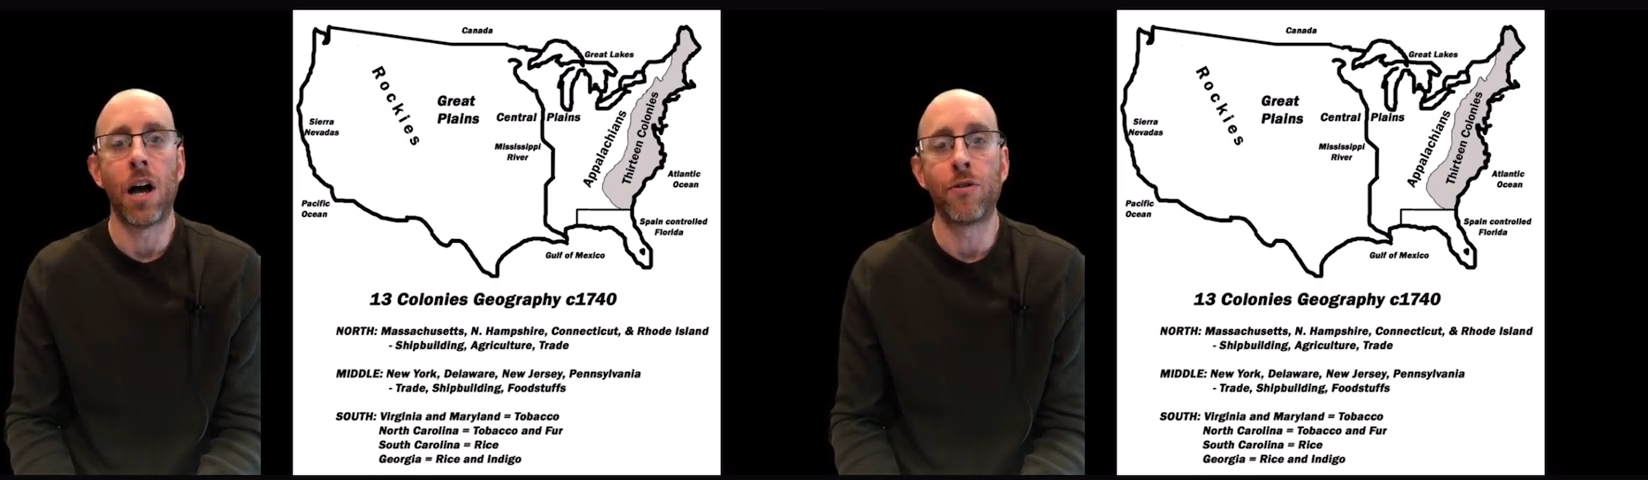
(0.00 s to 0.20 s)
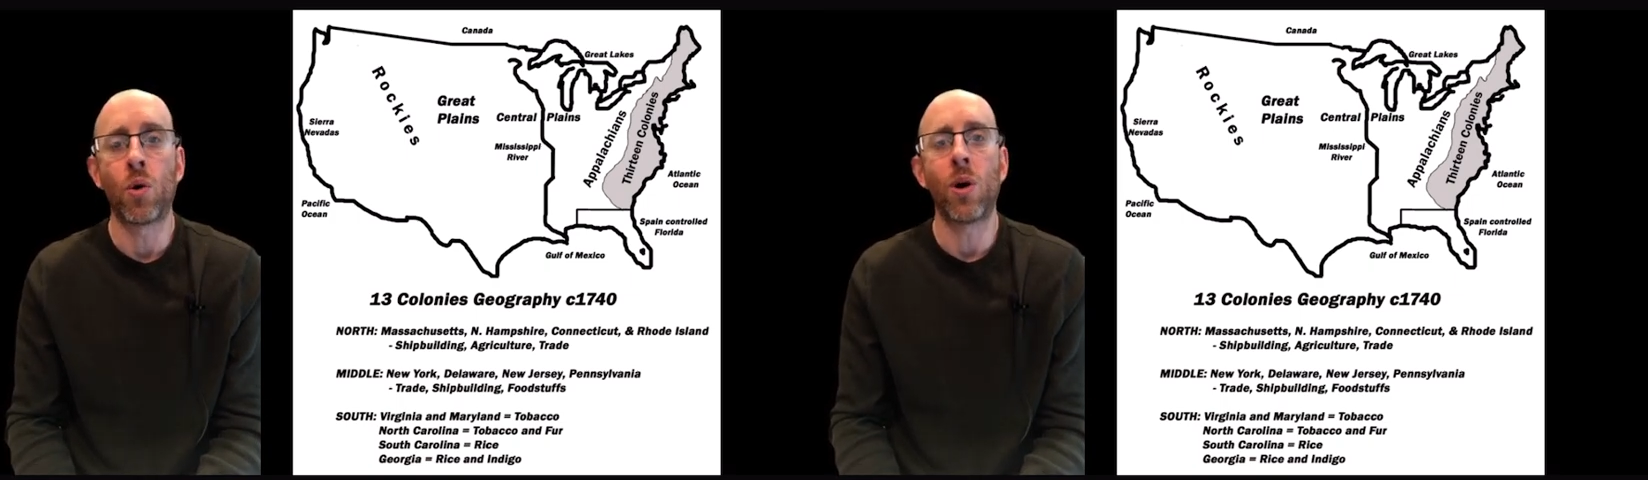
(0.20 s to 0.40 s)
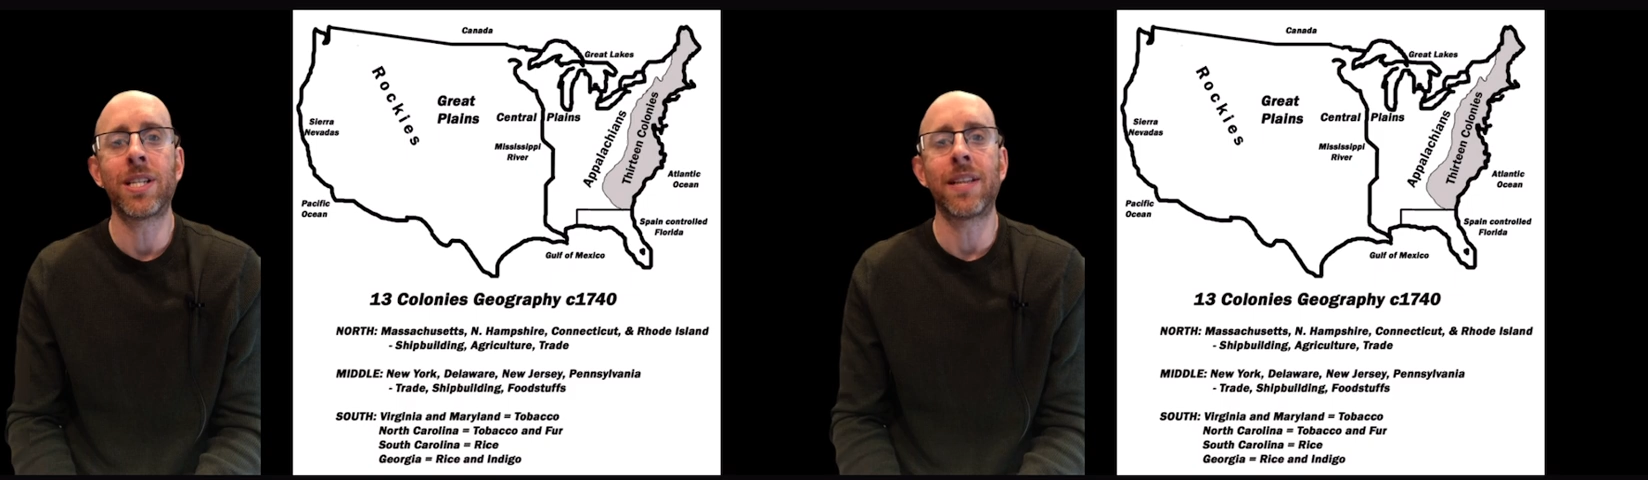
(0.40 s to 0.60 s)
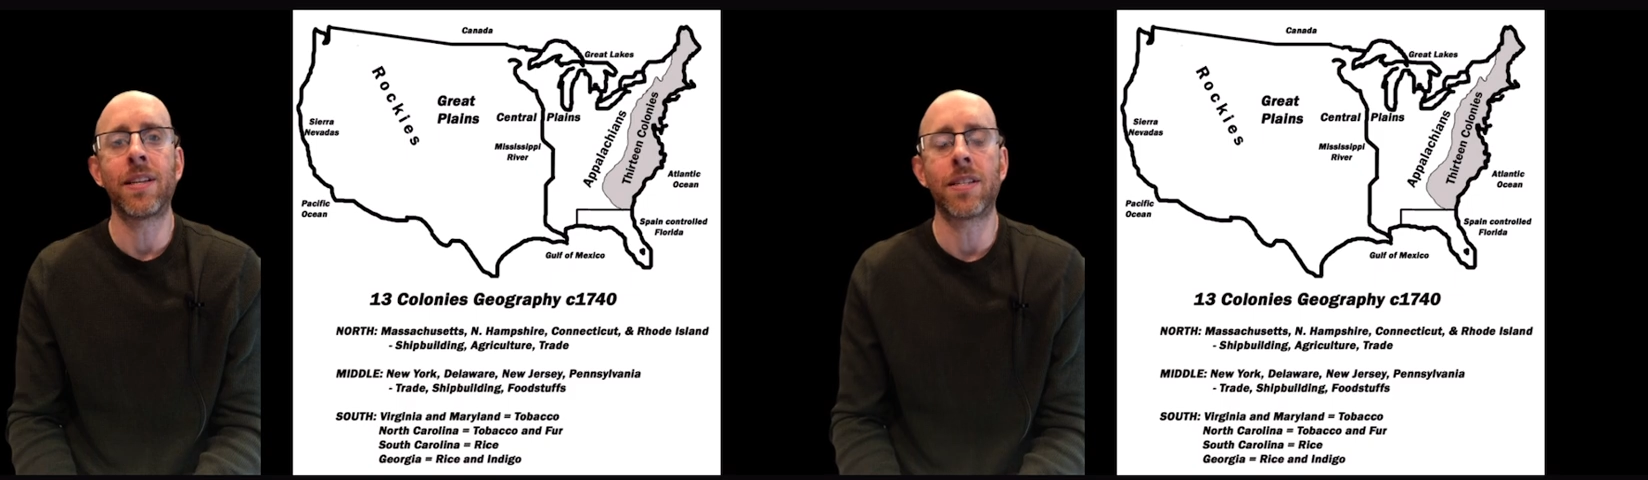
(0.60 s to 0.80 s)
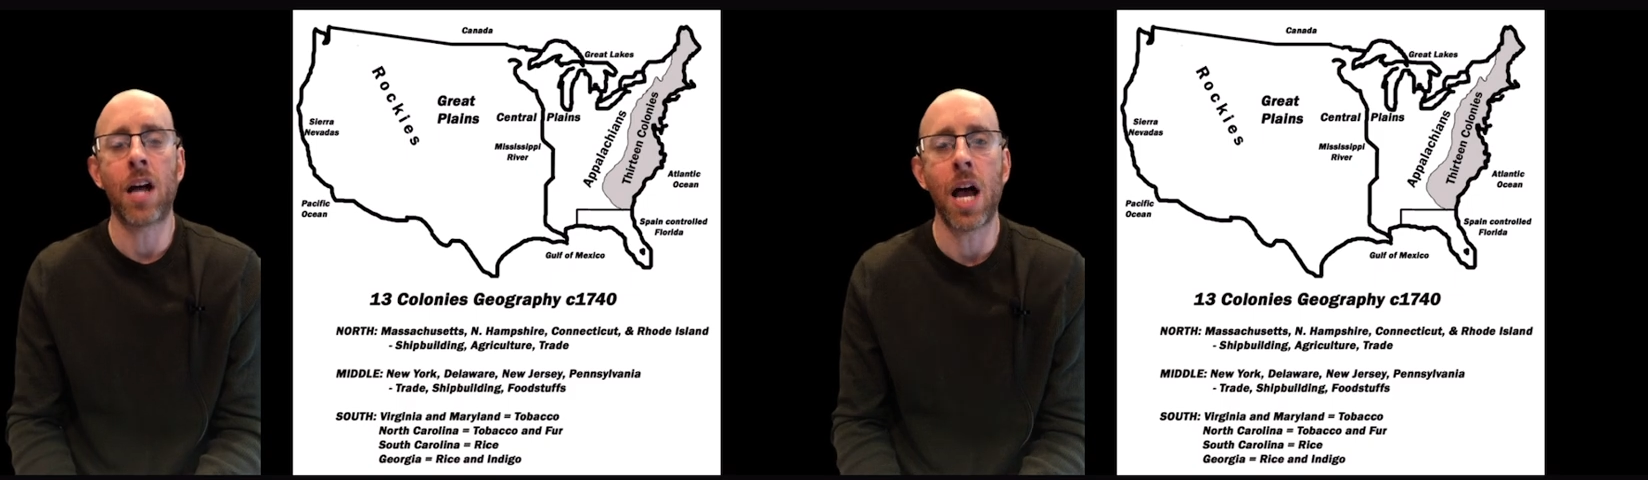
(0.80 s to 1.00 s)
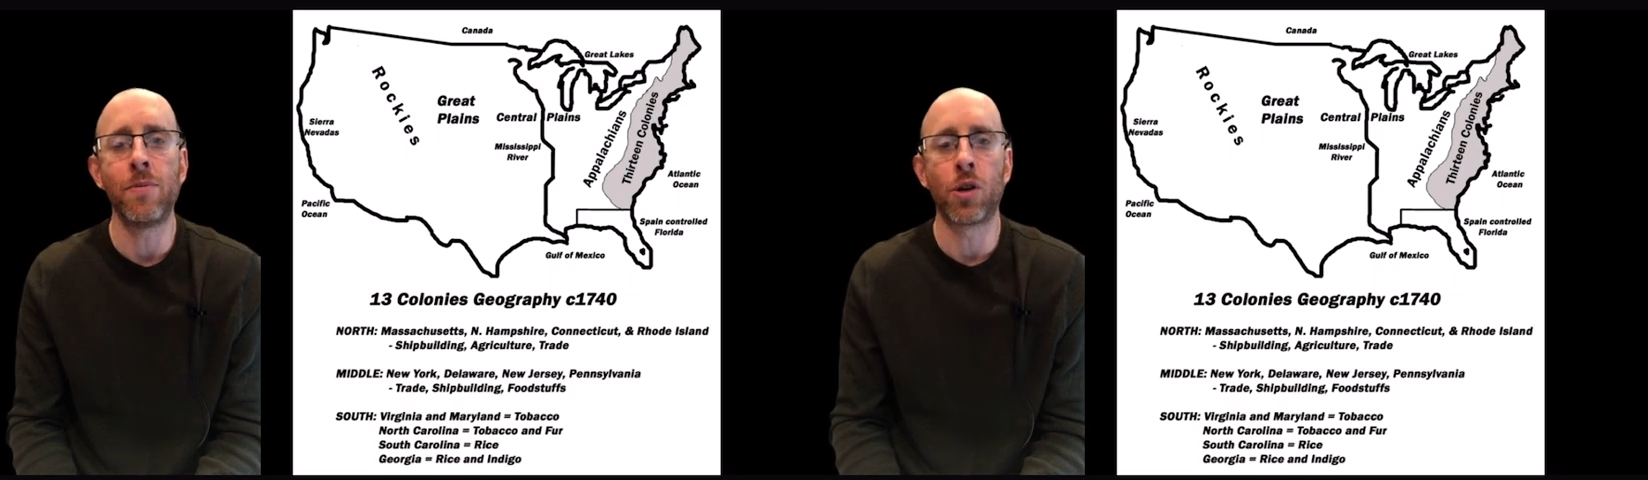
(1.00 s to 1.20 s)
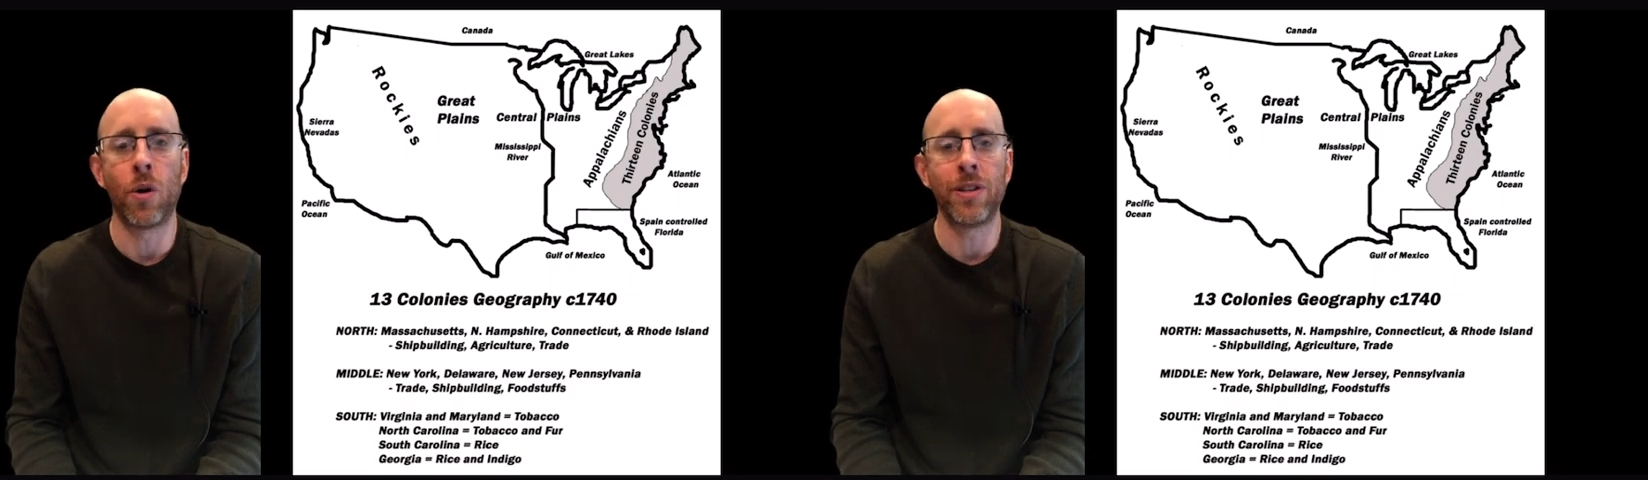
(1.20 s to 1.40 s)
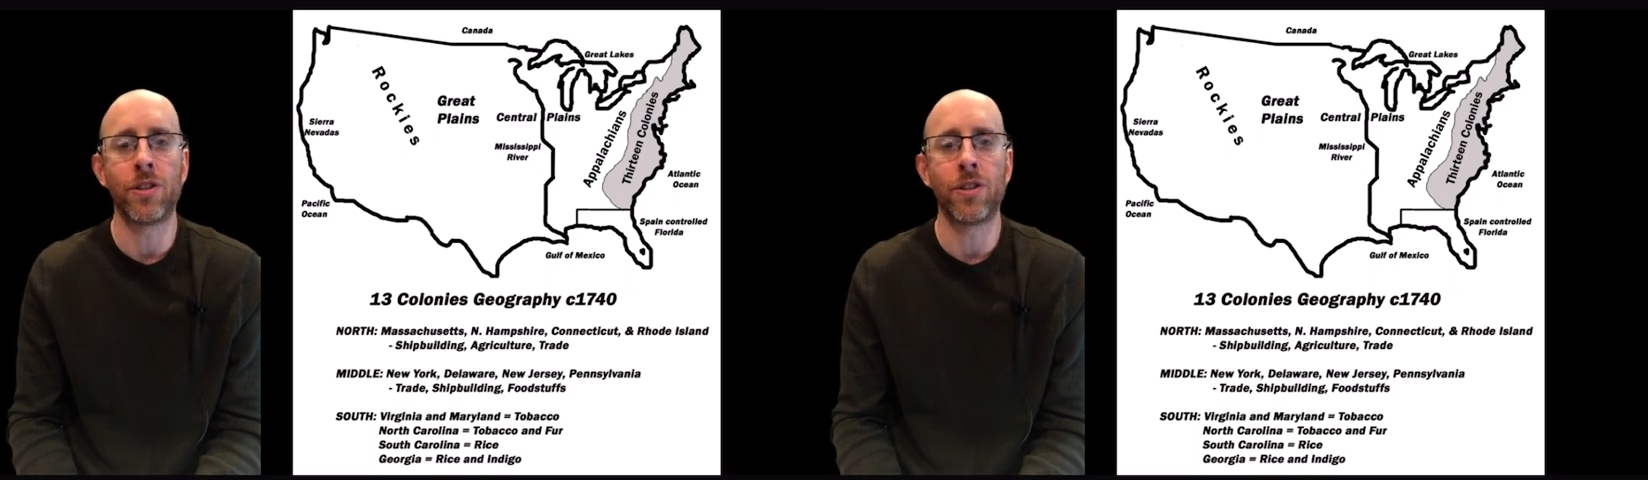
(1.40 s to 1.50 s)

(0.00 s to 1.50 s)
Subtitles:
Of course, at this time, you're going